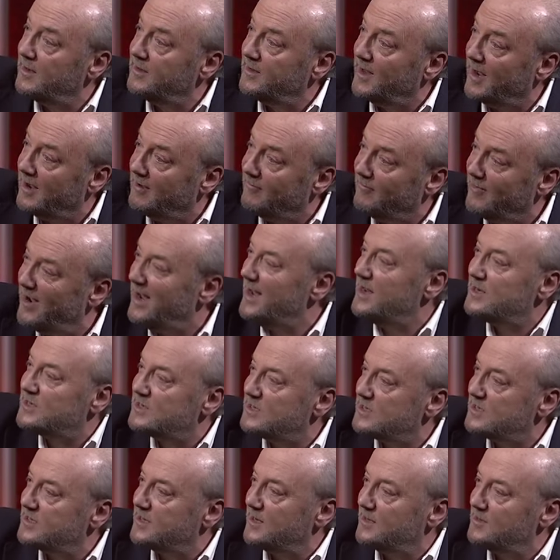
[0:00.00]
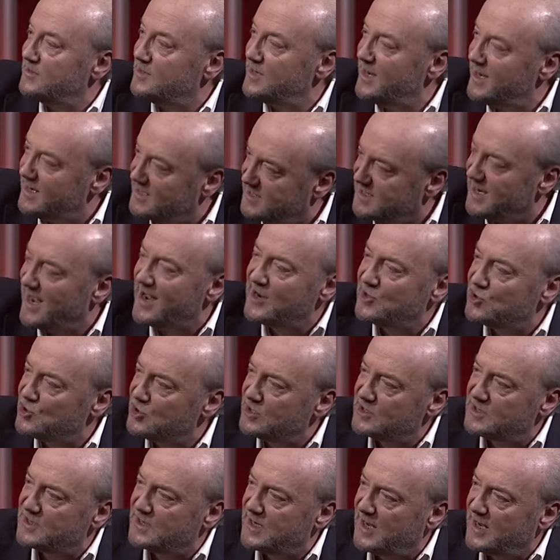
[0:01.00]
divest and take
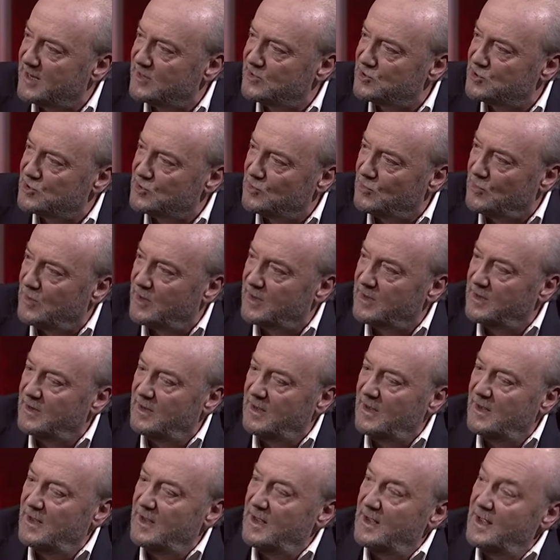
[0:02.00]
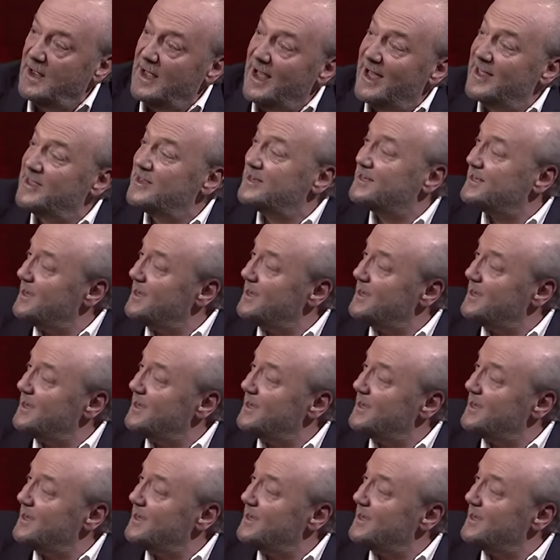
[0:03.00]
sanctions and so on. At the